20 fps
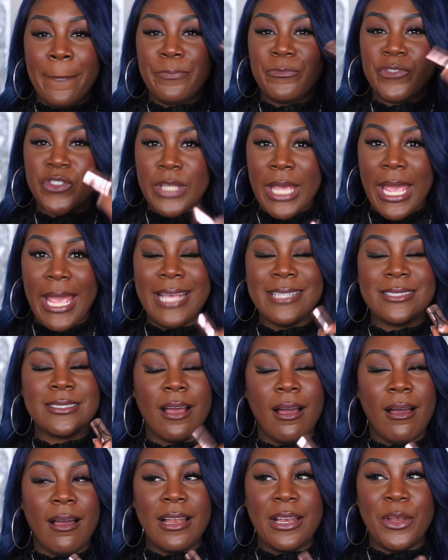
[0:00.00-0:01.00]
Shades
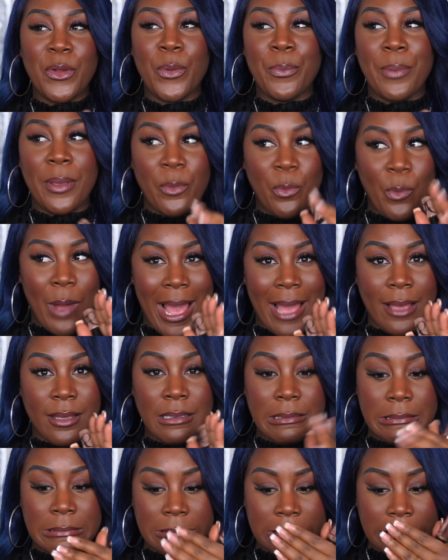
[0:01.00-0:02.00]
are a little bit
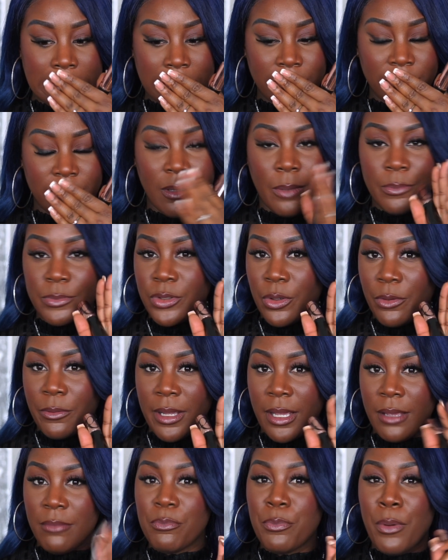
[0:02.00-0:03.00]
whack, I'm
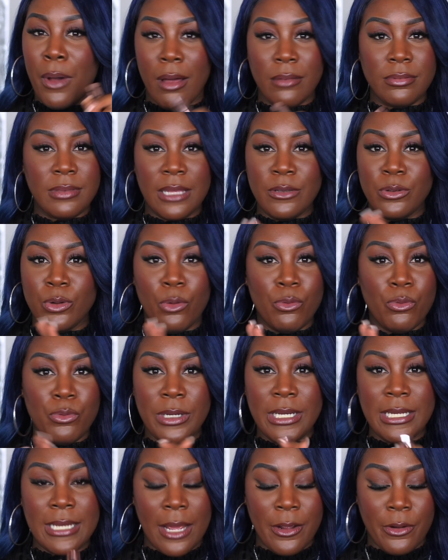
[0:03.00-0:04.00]
sorry, but they're not
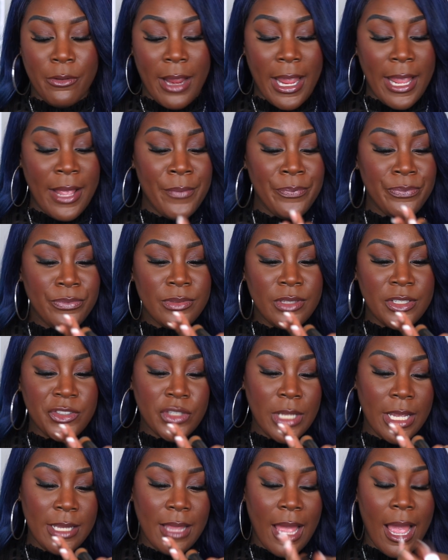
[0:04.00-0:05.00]
really that great. The
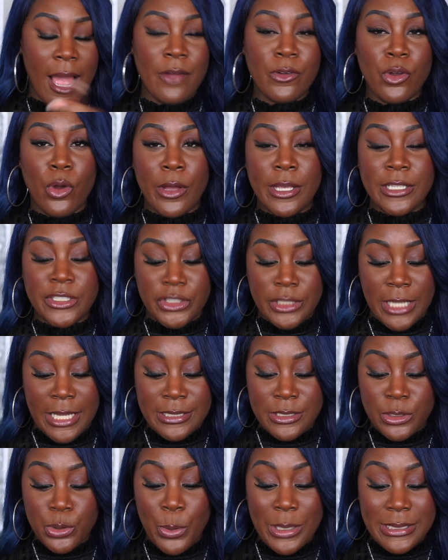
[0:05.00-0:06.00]
shade that I've got is
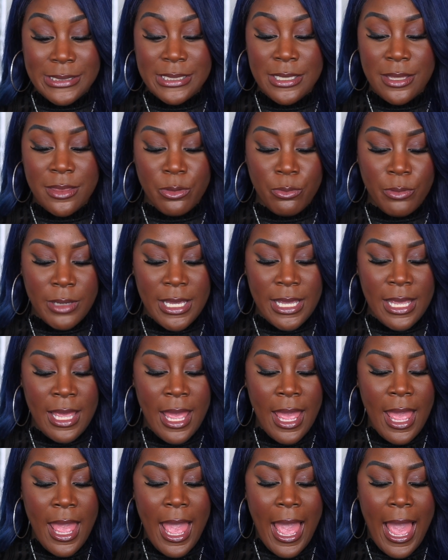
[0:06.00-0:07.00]
shade 23
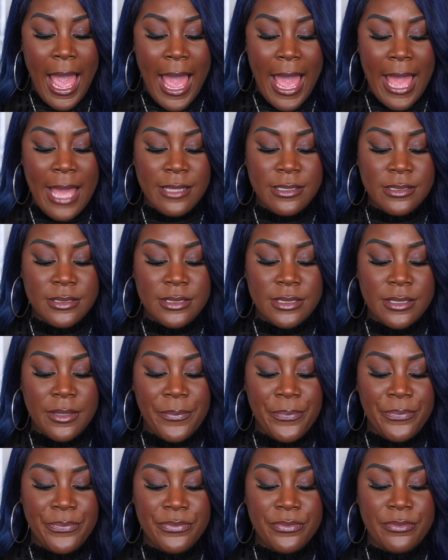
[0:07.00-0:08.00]
and
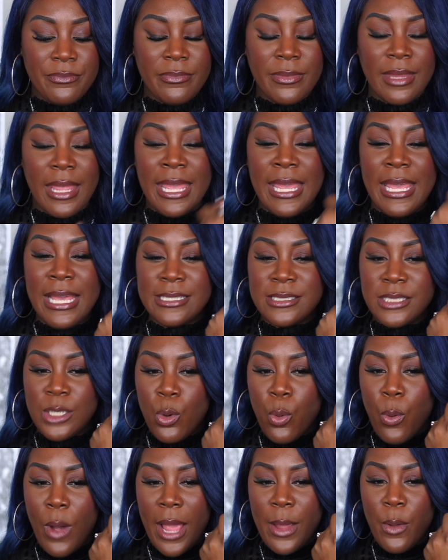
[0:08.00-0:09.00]
it is
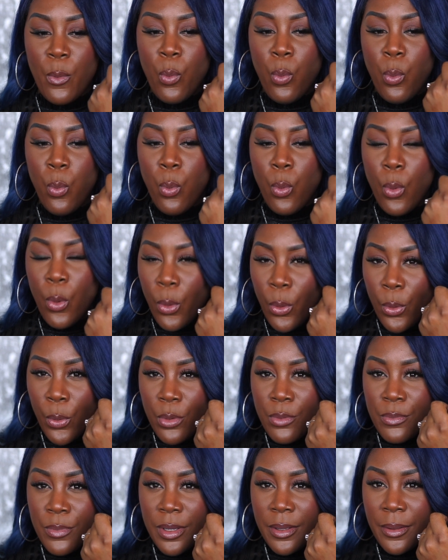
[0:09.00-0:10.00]
quite
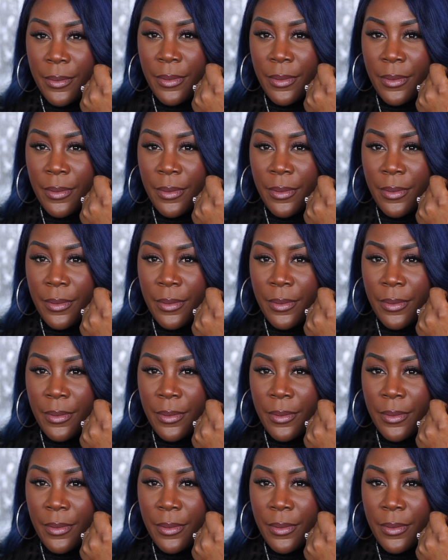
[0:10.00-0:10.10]
warmer